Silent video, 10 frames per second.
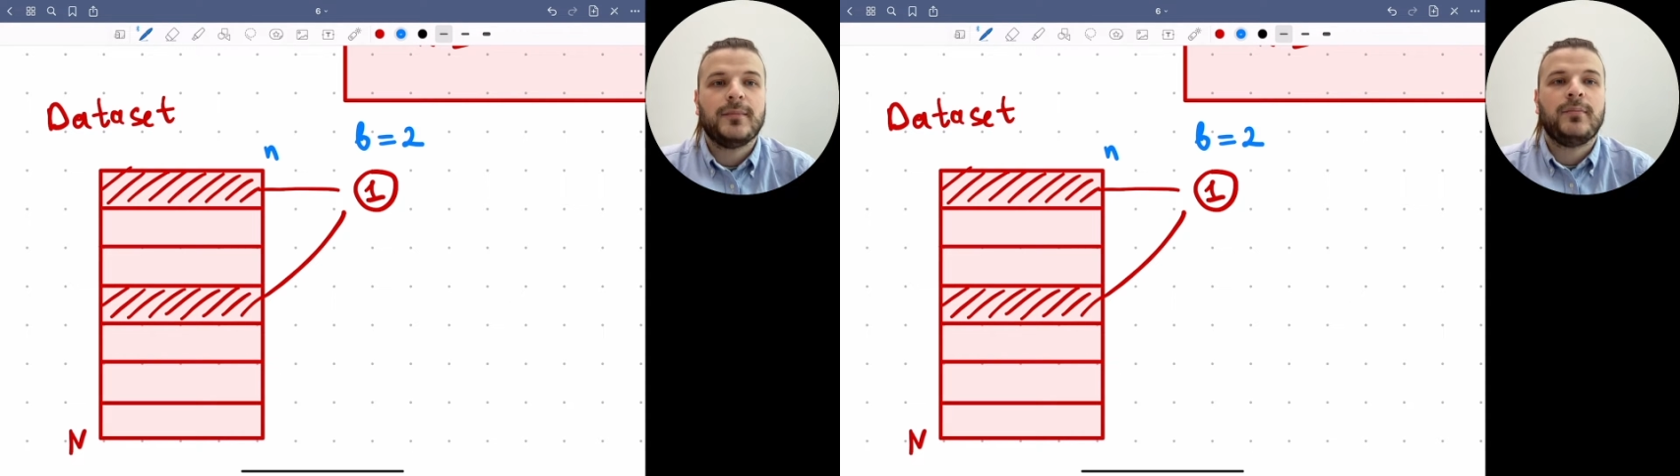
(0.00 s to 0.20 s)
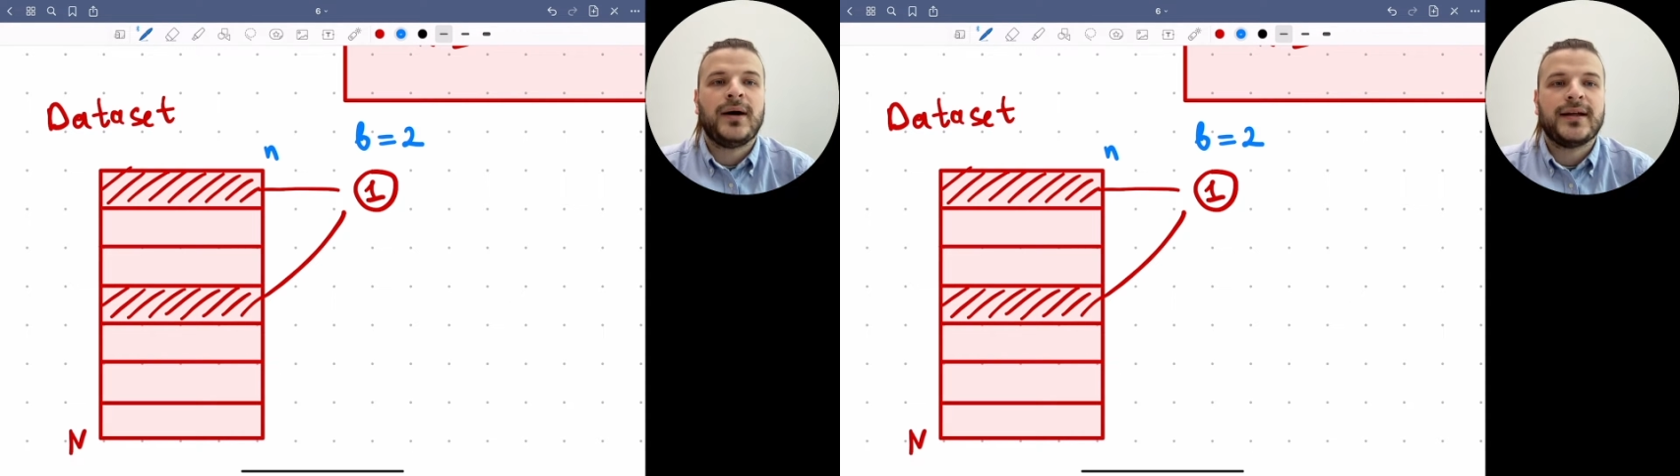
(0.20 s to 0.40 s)

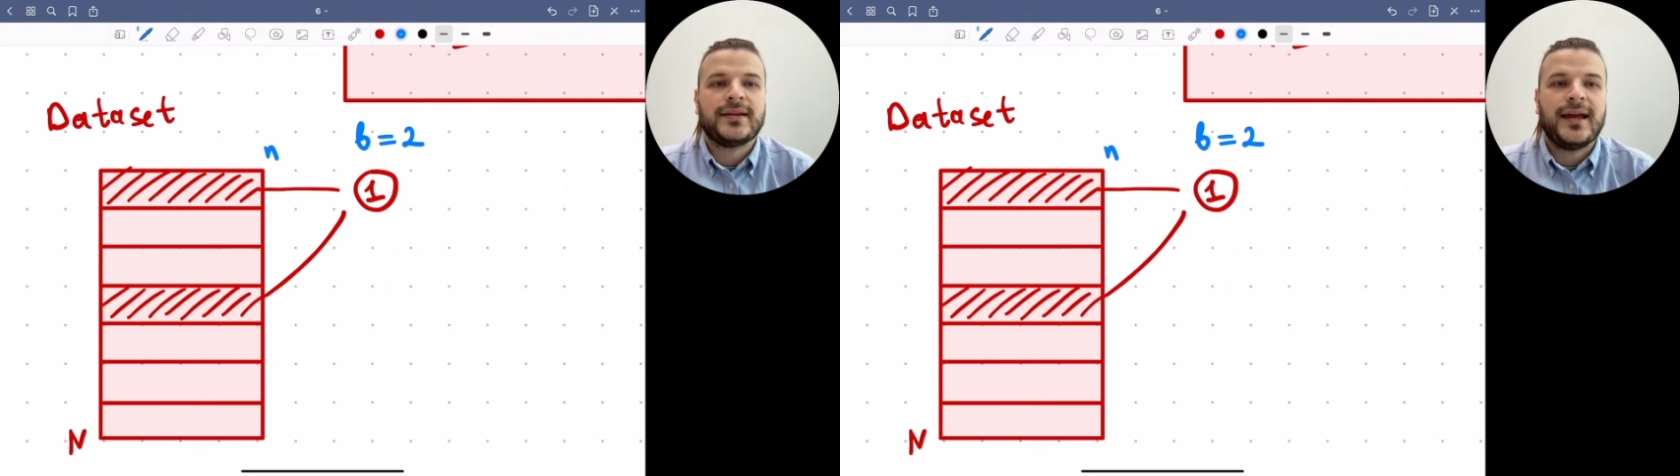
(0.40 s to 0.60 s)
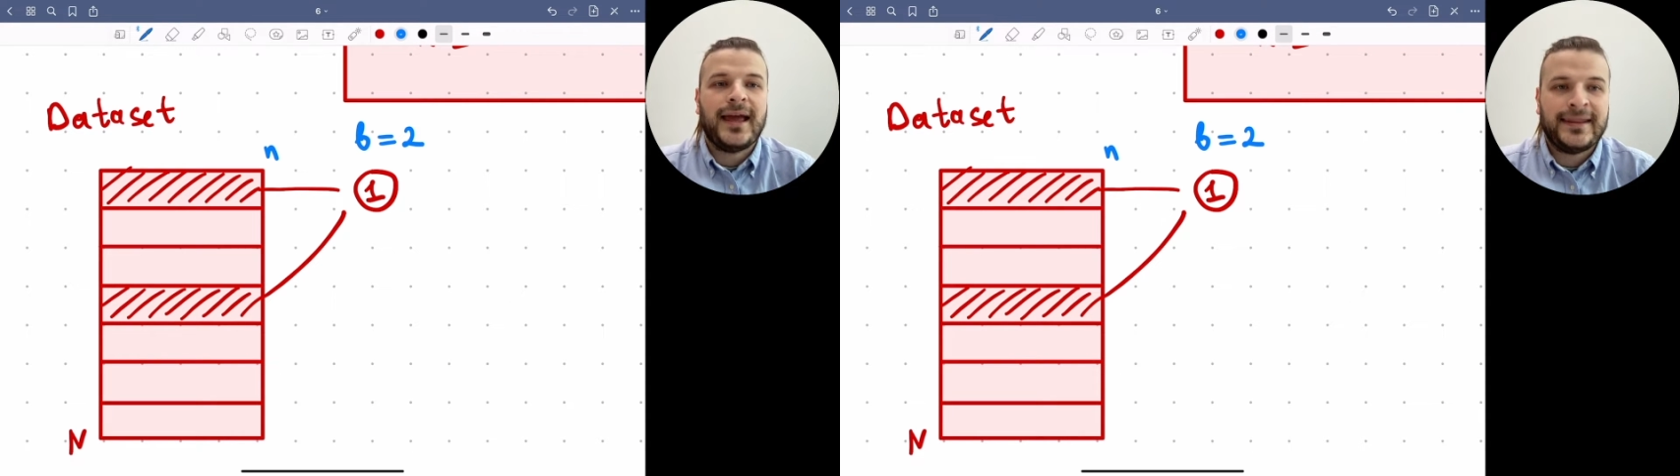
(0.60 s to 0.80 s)

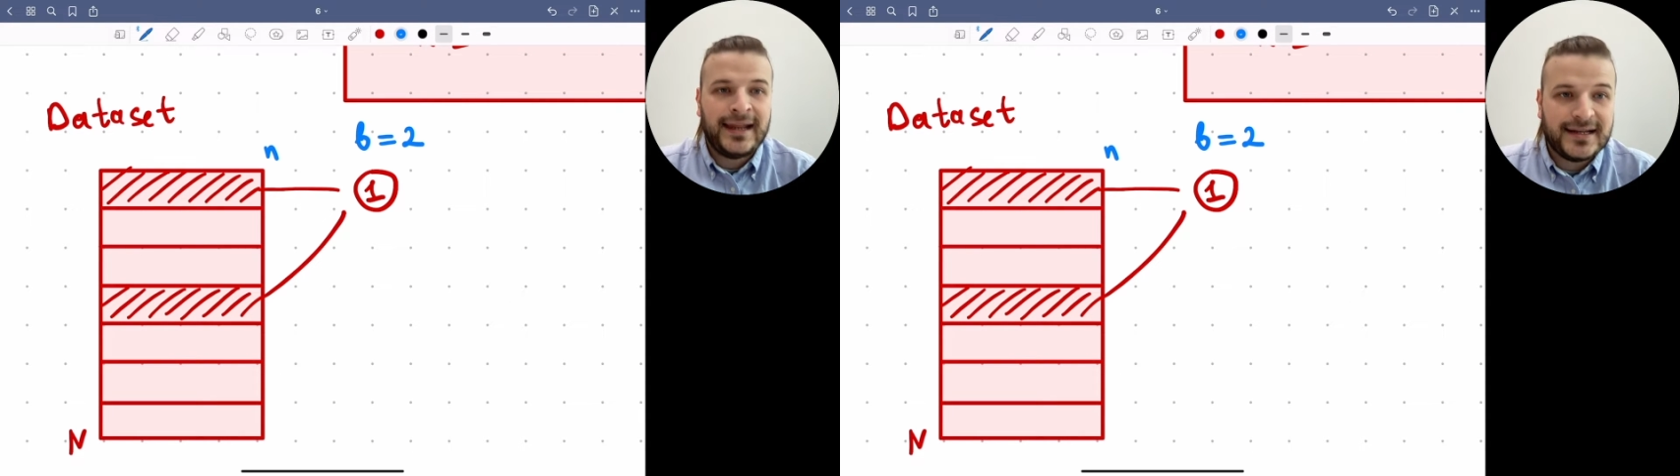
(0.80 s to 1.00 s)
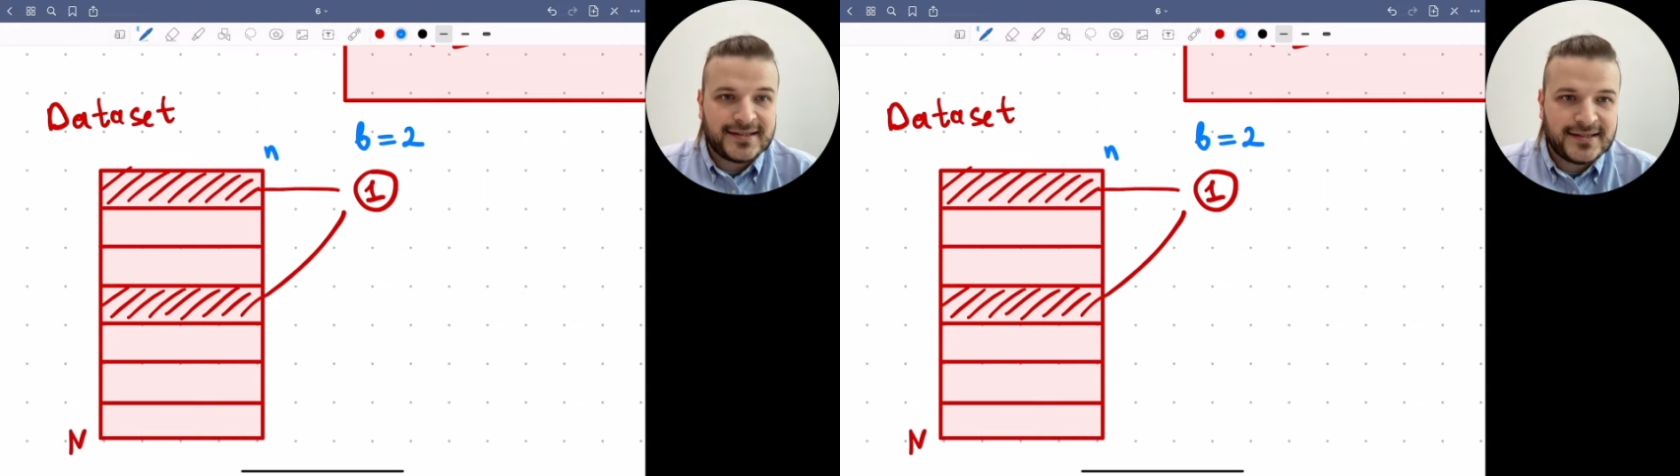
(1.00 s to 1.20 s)
but
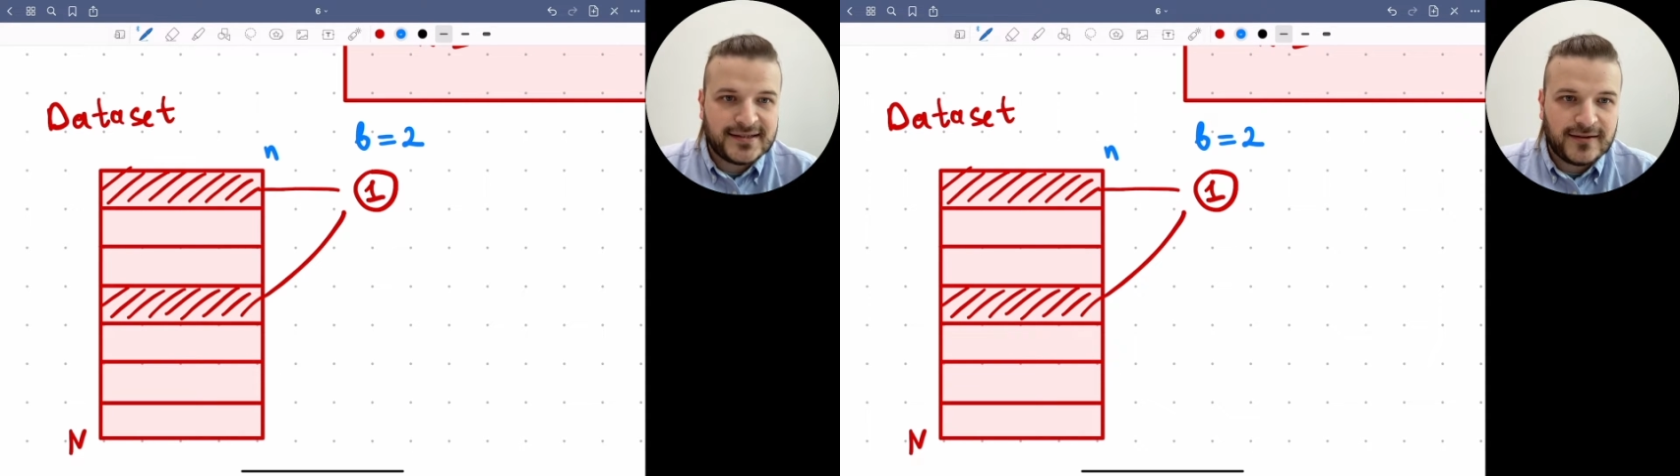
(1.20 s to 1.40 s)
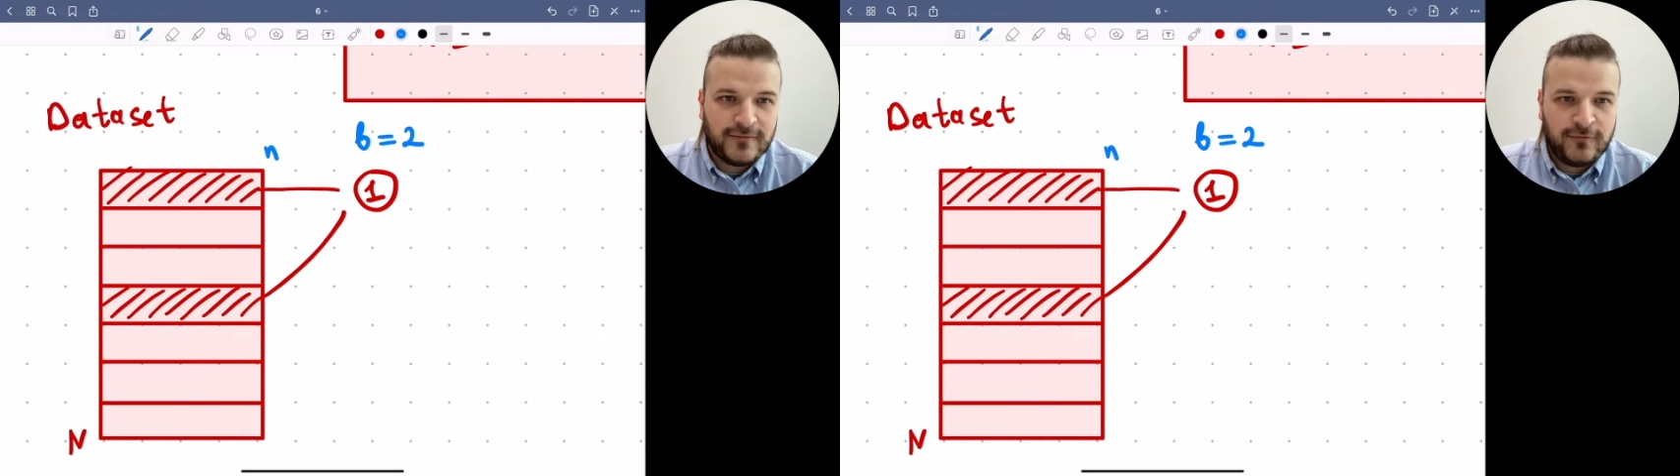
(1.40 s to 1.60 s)
analysis